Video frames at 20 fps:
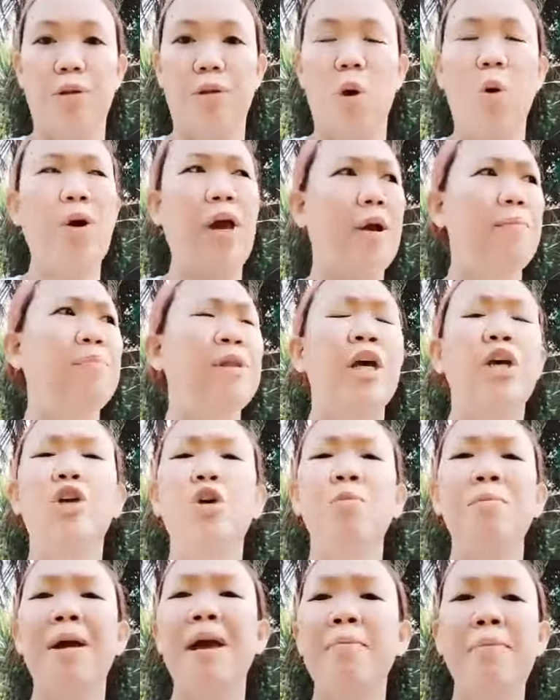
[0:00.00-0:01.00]
Okay, you
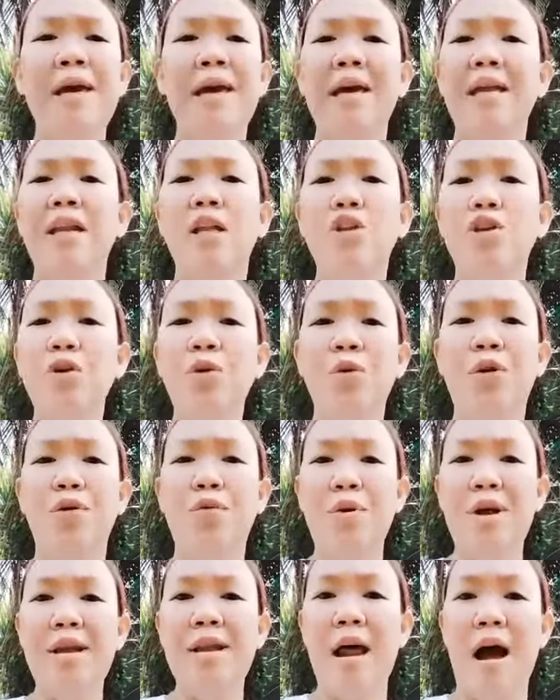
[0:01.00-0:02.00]
may be in a new
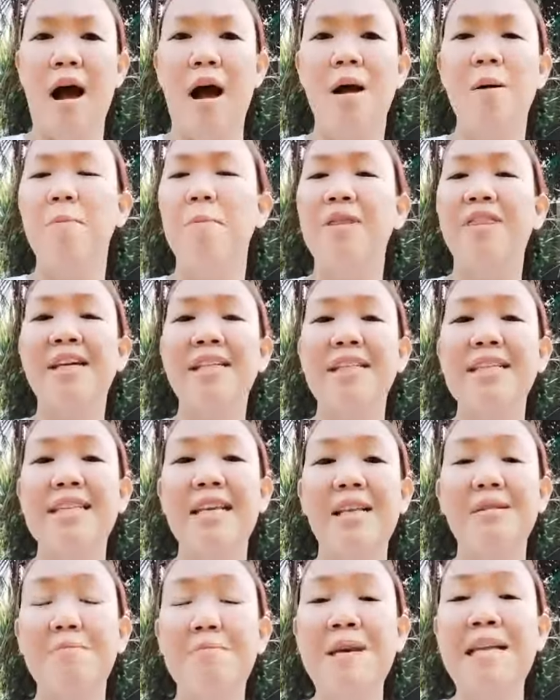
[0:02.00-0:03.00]
arena, but that
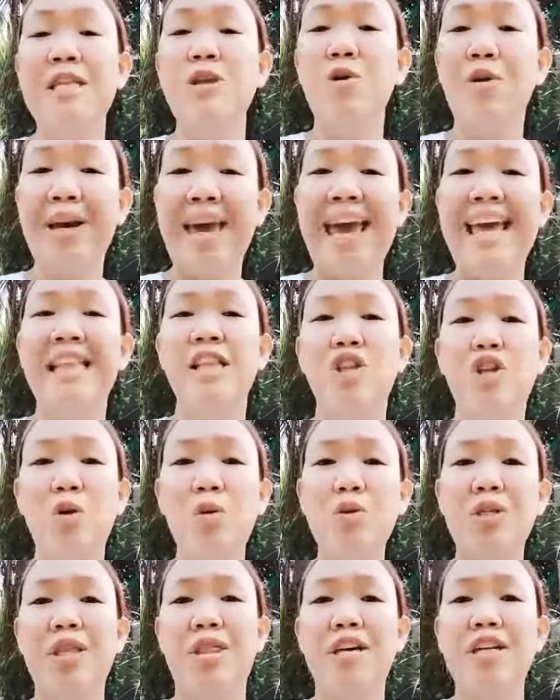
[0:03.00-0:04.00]
doesn't mean you can't
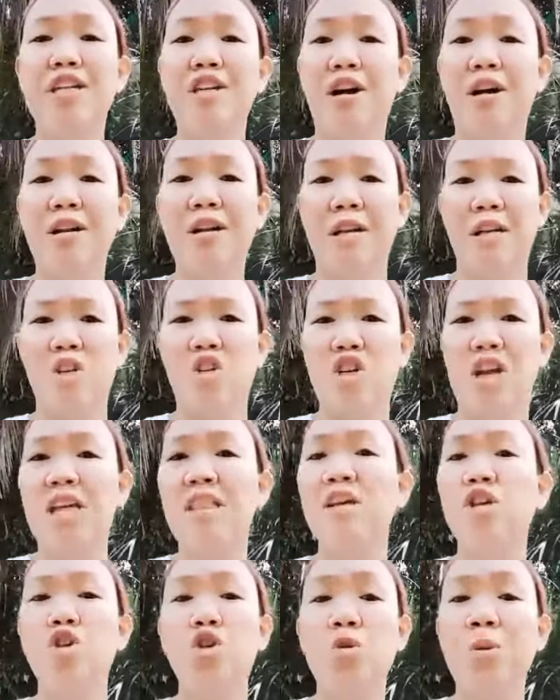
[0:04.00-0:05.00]
use the knowledge and
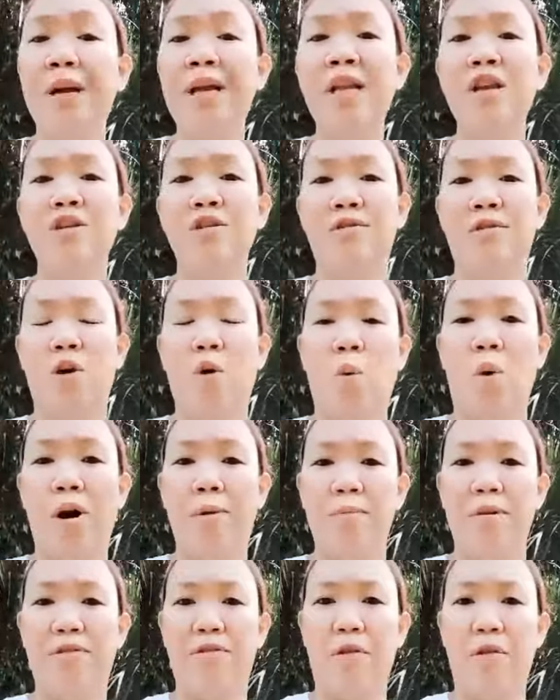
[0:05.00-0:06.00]
the training you've acquired
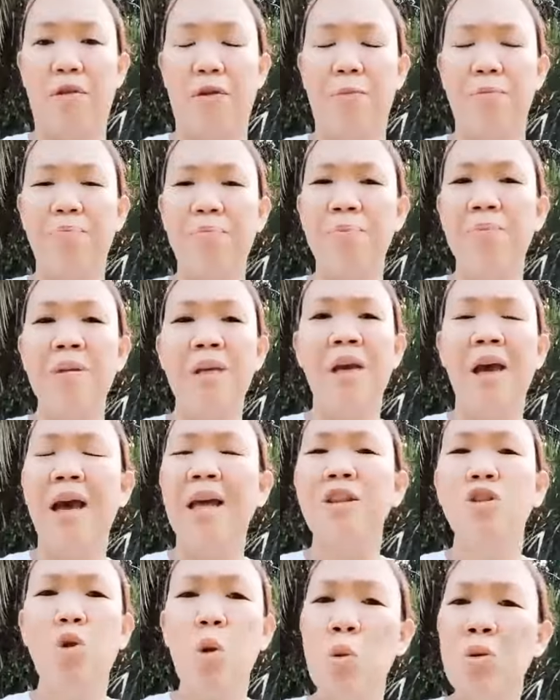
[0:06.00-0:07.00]
before.
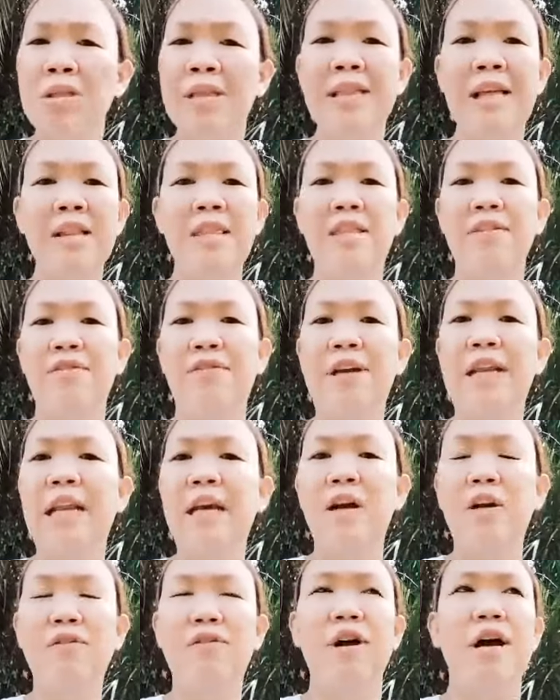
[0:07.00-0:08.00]
And don't let the
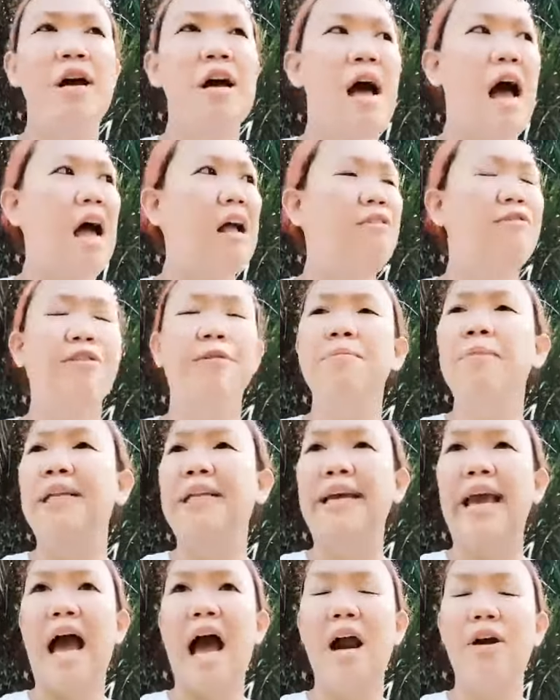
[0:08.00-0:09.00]
feeling of
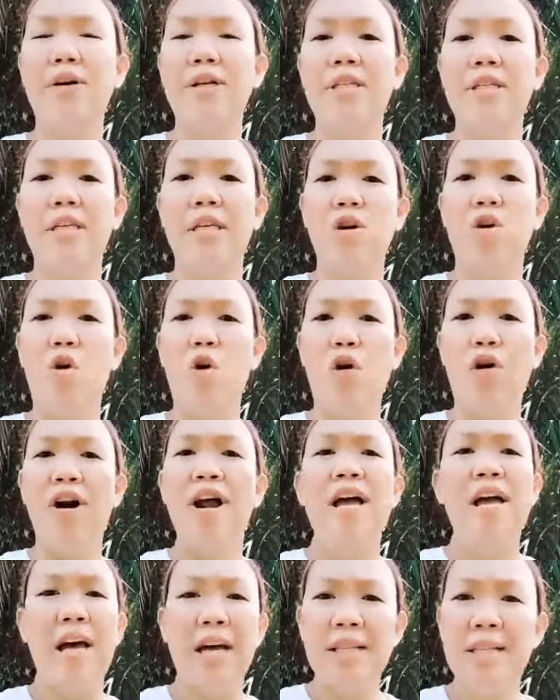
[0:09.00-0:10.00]
unfamiliarity or
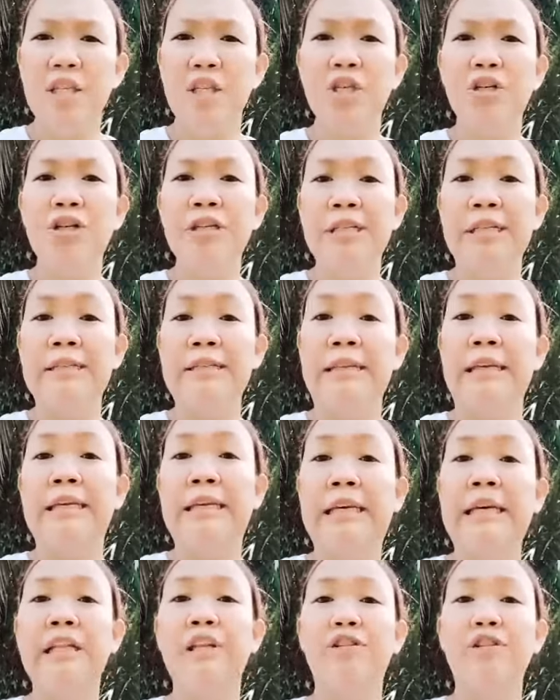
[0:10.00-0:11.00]
uncertainty
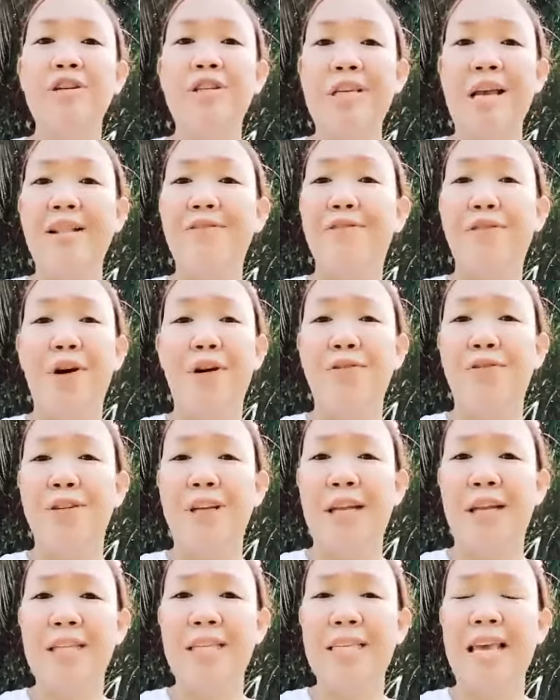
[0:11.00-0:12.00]
kill your
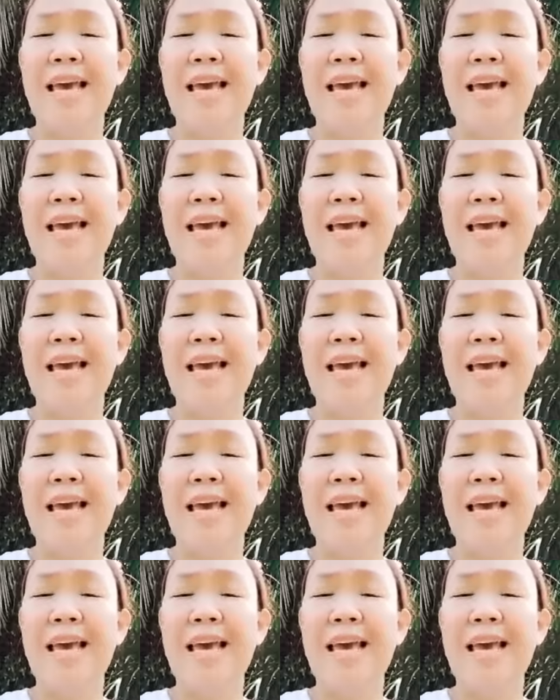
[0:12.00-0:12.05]
self-confidence.